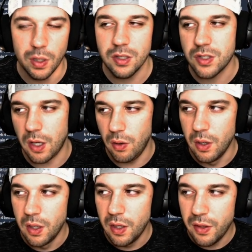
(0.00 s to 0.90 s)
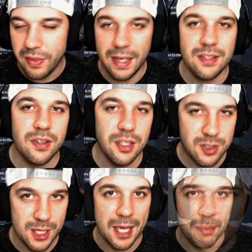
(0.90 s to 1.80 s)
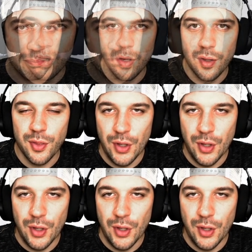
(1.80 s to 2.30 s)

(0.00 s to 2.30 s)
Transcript: So that's this game. The